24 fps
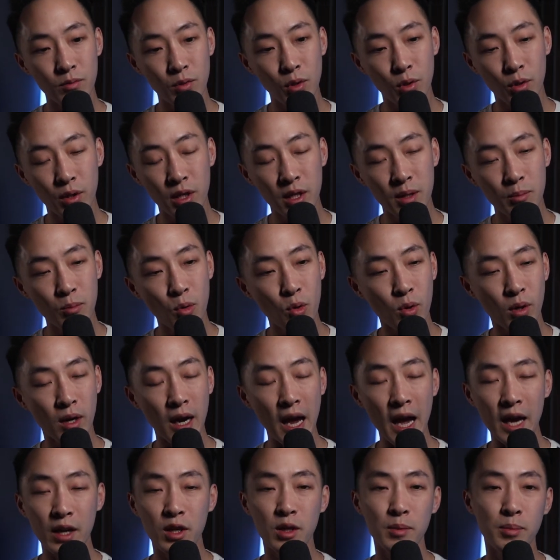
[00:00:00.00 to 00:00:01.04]
learning more
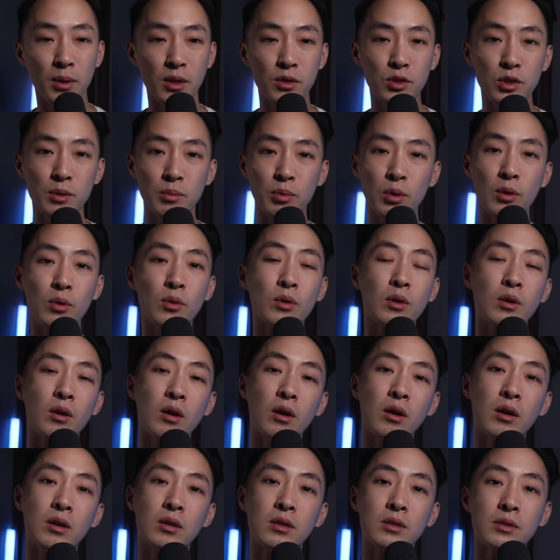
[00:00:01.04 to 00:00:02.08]
acupuncture
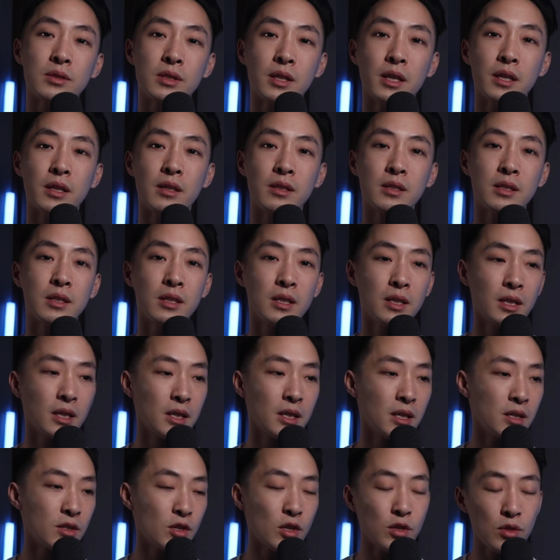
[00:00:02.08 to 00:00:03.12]
protocols and
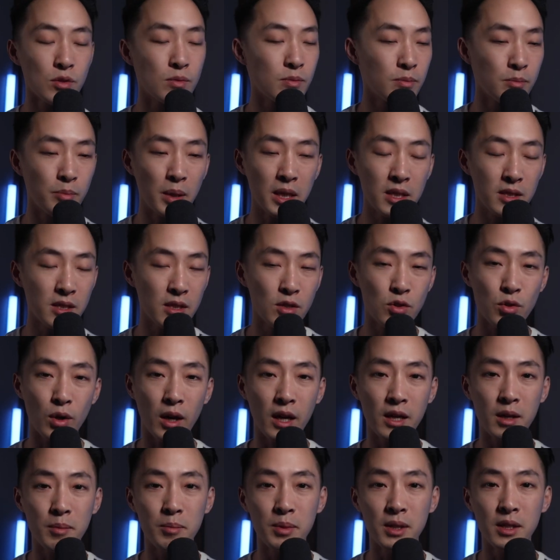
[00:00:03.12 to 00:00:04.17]
just basically
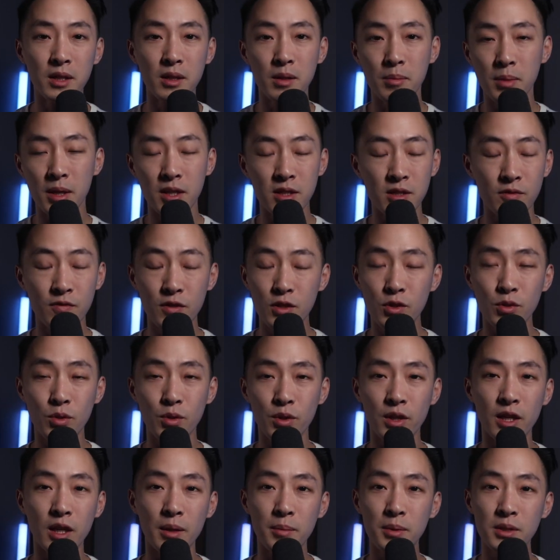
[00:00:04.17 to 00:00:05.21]
trying to be the best
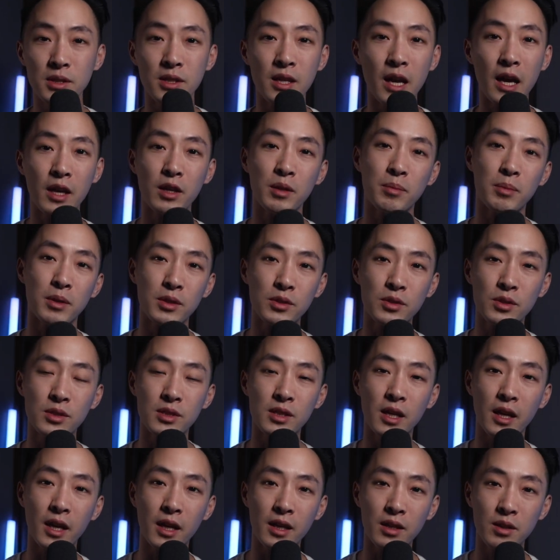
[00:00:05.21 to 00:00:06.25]
physical therapist and acupuncturist
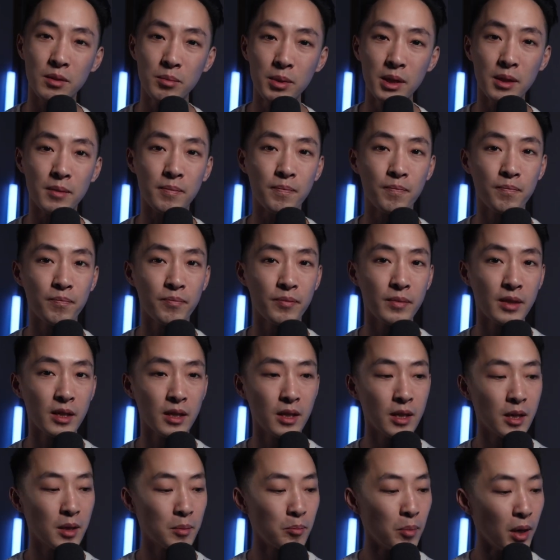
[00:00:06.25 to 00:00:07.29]
that I could be.
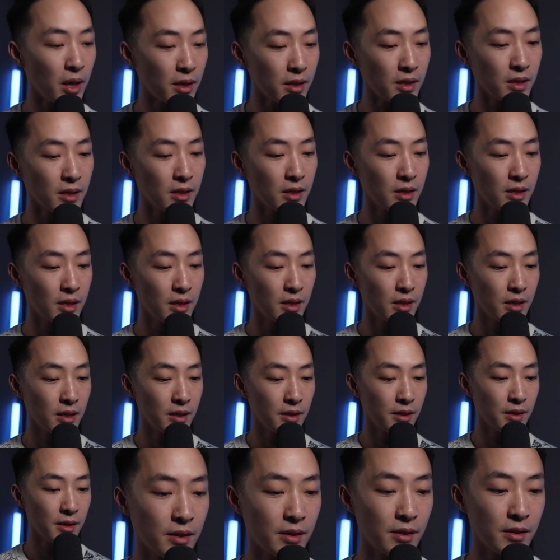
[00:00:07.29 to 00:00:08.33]
But
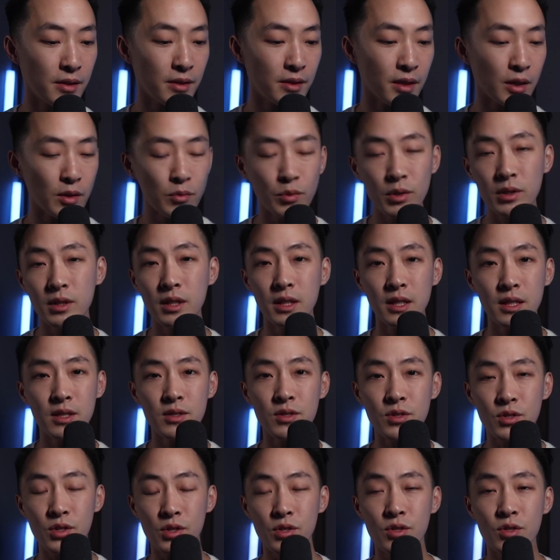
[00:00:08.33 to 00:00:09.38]
there really
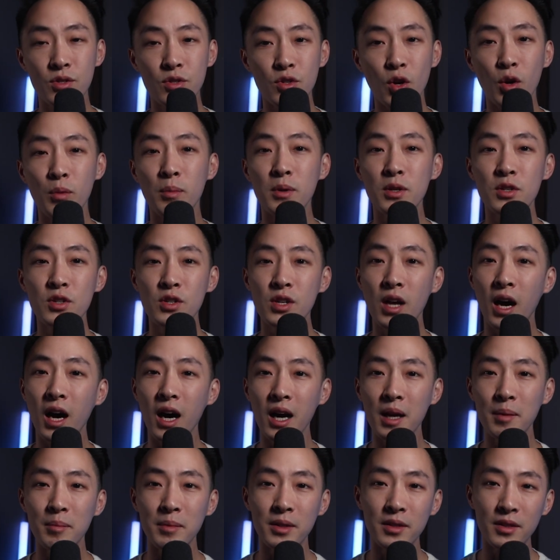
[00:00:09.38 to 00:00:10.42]
is just so much
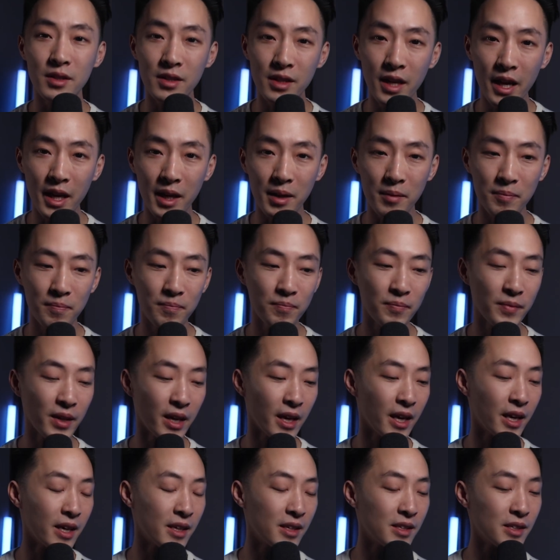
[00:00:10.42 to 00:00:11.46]
time in the day.
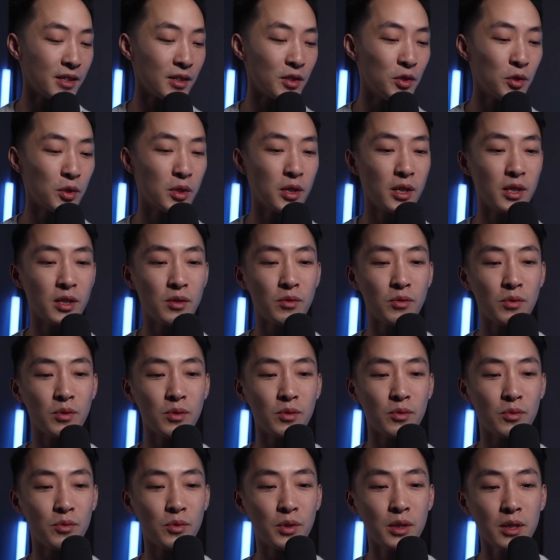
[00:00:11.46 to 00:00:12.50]
And you can
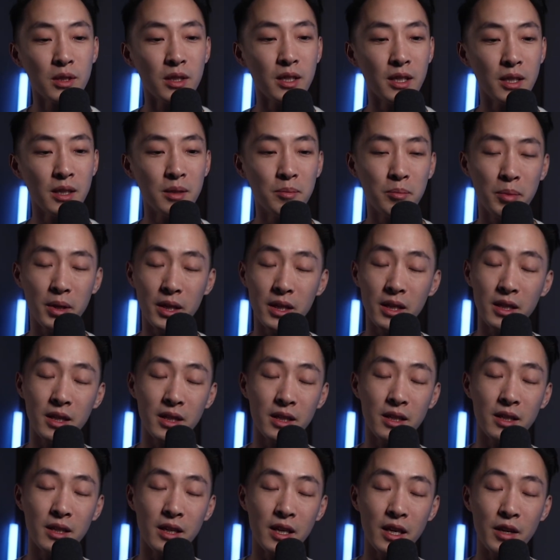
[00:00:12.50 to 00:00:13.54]
really,
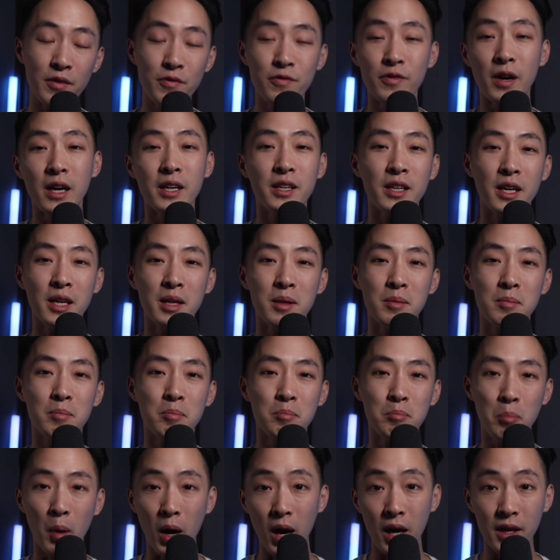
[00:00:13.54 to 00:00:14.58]
being a finite
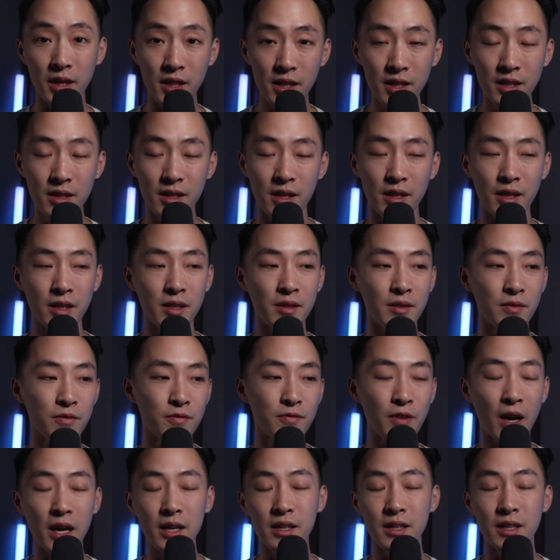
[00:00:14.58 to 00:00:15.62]
body in a
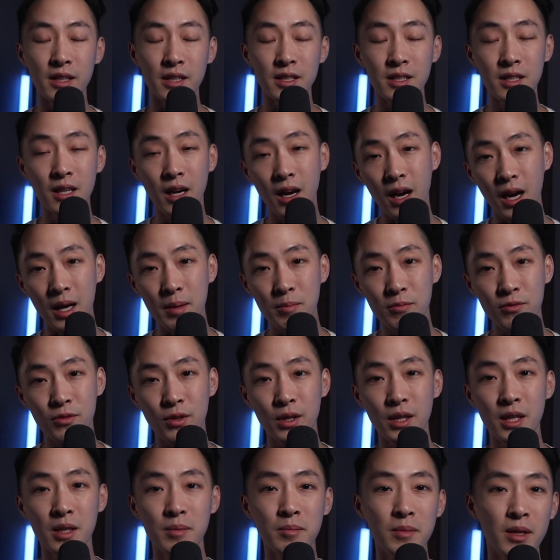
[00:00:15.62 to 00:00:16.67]
finite time
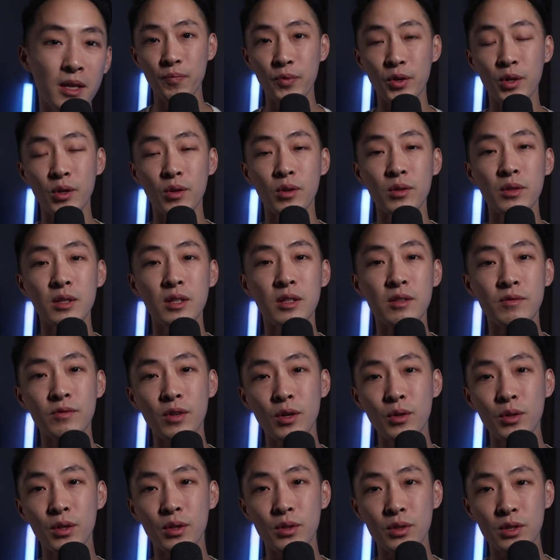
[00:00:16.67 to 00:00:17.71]
frame, you can only
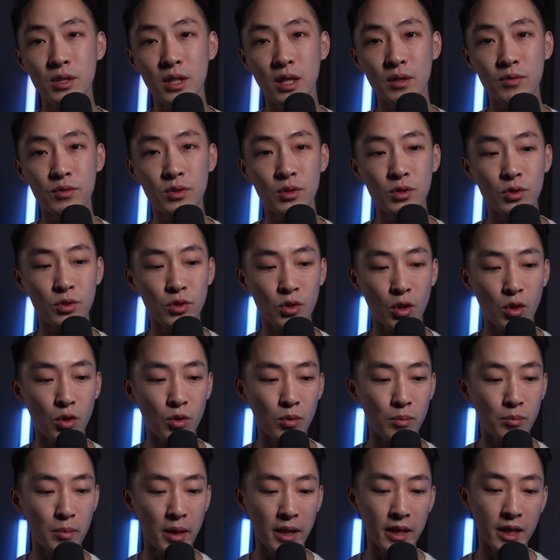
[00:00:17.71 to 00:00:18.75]
devote yourself to
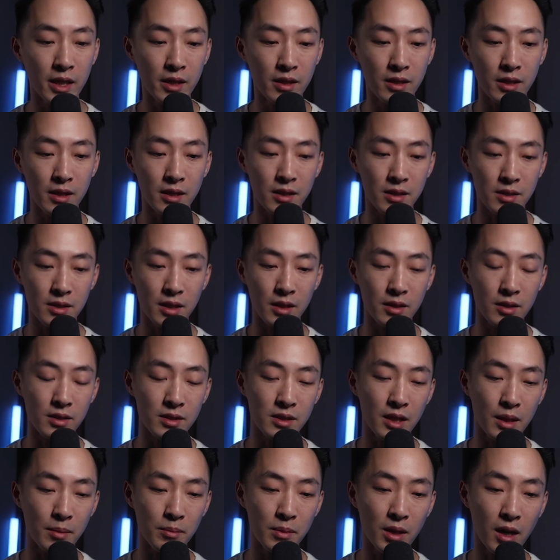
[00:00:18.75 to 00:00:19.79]
so many things at the
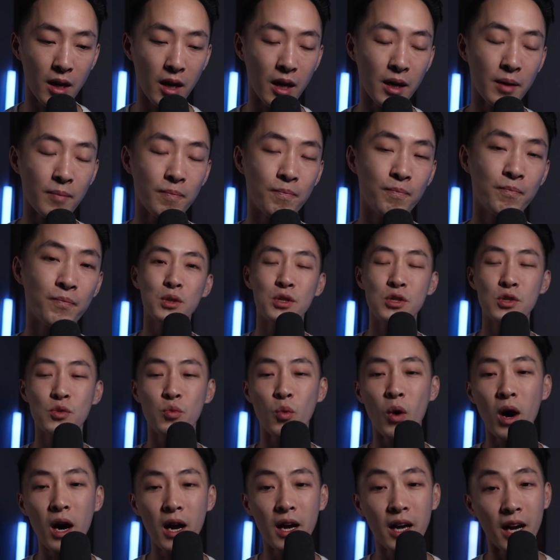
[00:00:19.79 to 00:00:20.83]
same time, which is
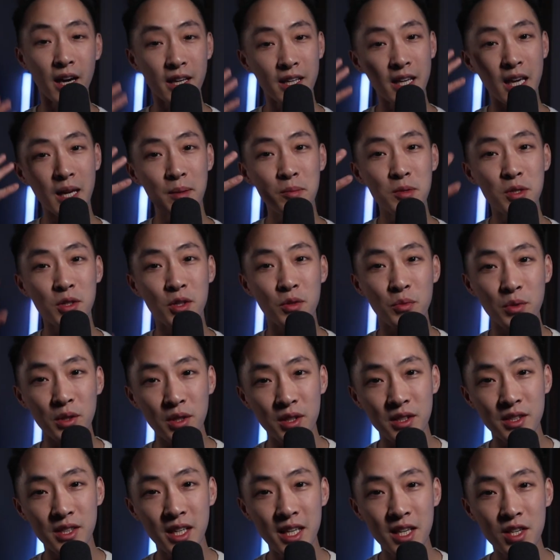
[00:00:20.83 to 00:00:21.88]
why I came to the
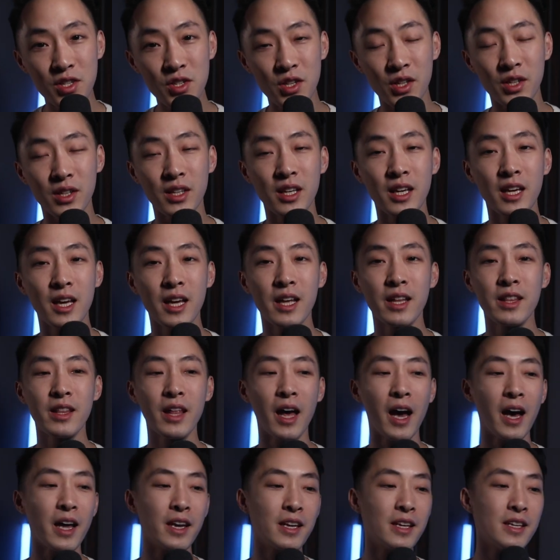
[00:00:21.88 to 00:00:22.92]
realization
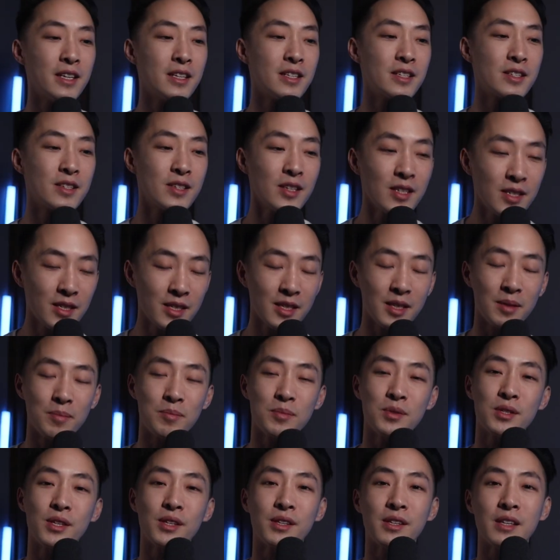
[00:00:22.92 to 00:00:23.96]
that
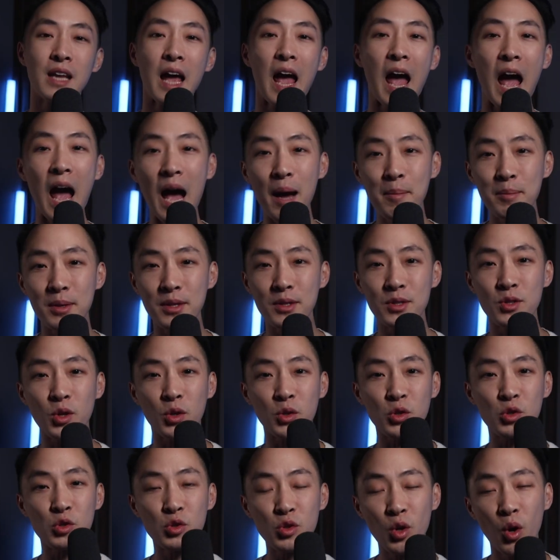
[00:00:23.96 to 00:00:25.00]
systems and habits
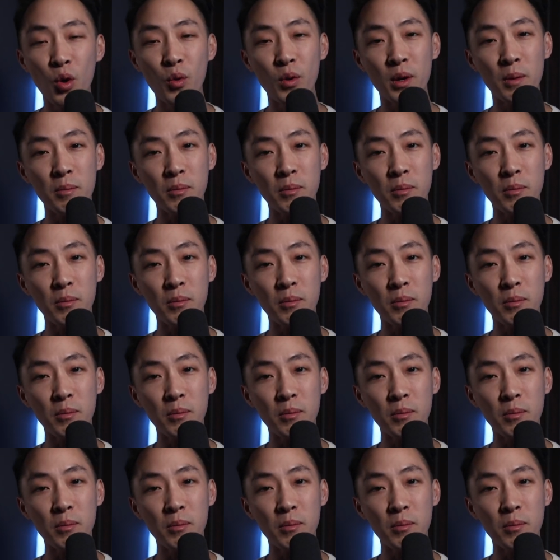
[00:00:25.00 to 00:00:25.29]
are so